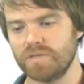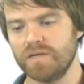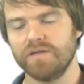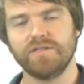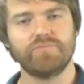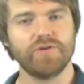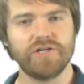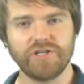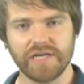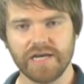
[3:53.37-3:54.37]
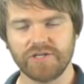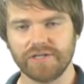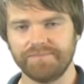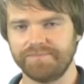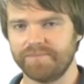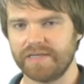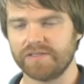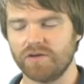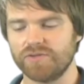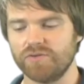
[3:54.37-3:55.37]
Depreciation, that's
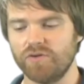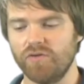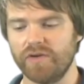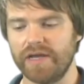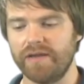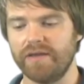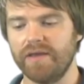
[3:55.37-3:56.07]
also overhead.